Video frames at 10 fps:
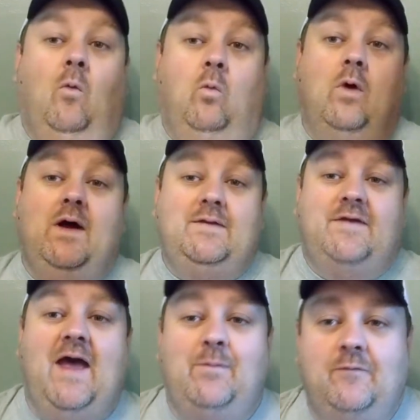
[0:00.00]
What's
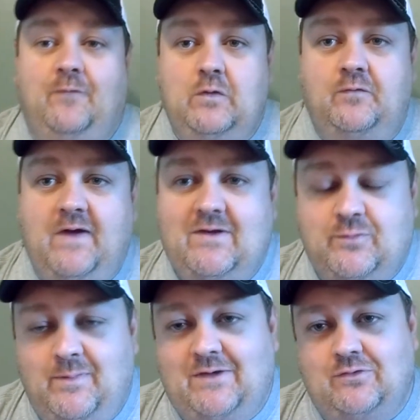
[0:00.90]
happening, food
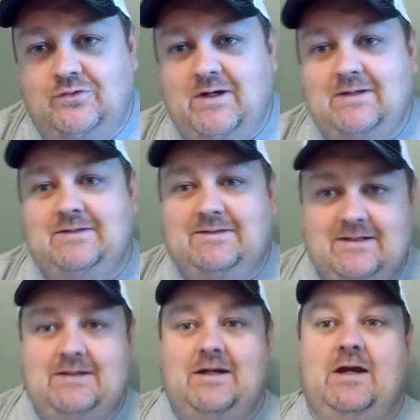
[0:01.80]
fans? Foodmaster Shane
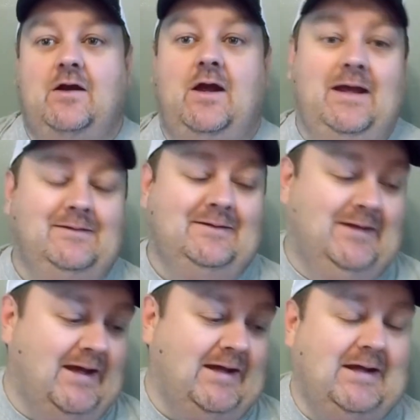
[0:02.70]
D here, and
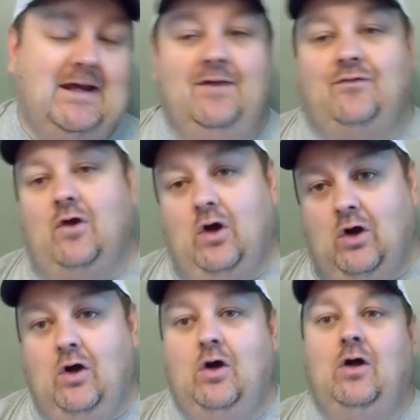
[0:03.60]
today it's
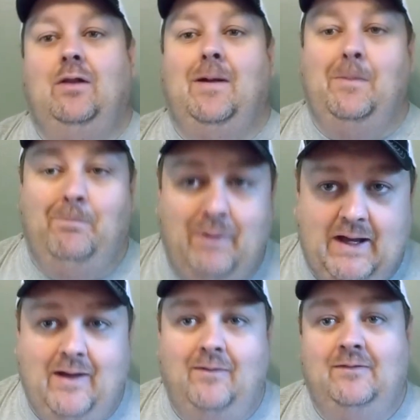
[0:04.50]
all
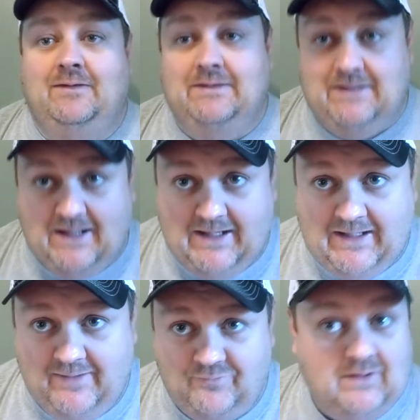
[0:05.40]
about
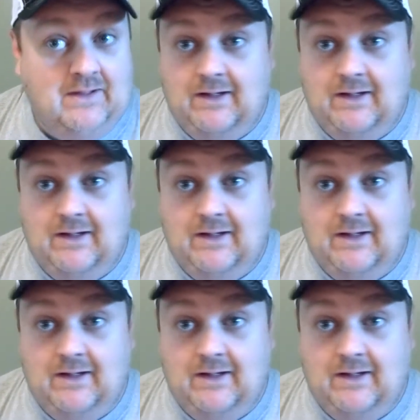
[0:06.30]
knives.